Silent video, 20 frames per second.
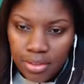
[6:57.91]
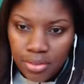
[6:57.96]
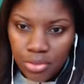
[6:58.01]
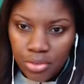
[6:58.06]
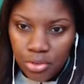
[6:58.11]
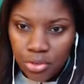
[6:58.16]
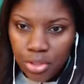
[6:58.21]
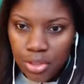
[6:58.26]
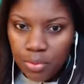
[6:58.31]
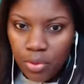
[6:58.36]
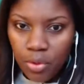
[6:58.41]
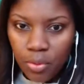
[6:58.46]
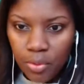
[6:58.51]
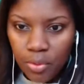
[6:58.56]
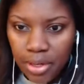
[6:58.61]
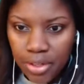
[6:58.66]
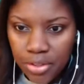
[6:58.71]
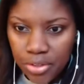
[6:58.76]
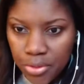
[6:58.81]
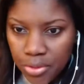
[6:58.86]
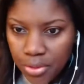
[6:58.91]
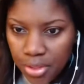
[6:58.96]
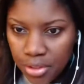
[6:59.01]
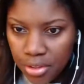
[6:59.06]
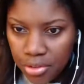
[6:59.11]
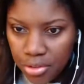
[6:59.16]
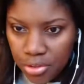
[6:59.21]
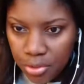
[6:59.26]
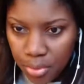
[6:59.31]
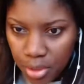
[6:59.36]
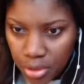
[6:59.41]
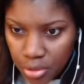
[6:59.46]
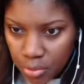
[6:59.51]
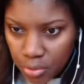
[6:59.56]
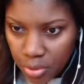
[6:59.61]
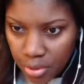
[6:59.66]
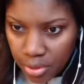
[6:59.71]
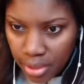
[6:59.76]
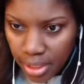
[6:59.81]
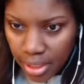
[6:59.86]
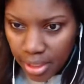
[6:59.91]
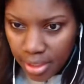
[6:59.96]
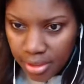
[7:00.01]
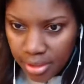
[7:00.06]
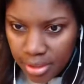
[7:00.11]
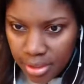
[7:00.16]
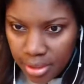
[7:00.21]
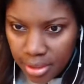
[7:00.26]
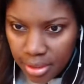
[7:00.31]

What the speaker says: stream already. So thank you so much for that,